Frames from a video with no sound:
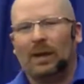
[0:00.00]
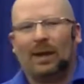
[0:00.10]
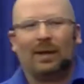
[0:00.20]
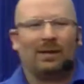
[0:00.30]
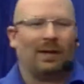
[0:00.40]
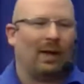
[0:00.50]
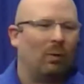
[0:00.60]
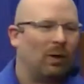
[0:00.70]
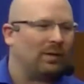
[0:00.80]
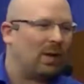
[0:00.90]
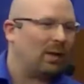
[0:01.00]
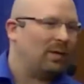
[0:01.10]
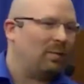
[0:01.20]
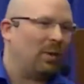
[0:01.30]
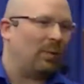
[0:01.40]
And today I want to talk to
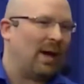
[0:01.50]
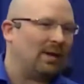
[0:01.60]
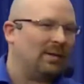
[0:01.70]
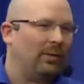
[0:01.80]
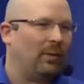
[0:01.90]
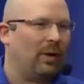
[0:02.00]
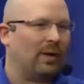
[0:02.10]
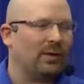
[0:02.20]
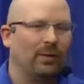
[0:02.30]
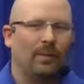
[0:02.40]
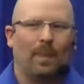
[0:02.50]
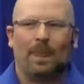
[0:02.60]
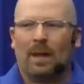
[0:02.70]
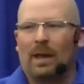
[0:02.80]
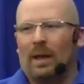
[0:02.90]
you about past life regression,
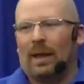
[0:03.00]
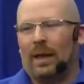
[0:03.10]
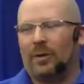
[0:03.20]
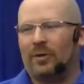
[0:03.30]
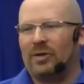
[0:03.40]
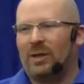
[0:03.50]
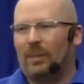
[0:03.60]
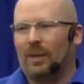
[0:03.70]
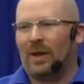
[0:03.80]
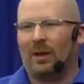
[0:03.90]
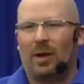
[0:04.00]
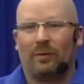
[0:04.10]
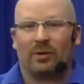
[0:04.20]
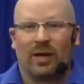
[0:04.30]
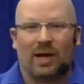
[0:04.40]
energy, and law of
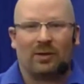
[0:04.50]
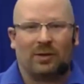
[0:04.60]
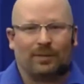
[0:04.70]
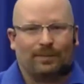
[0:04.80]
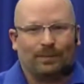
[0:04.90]
attraction.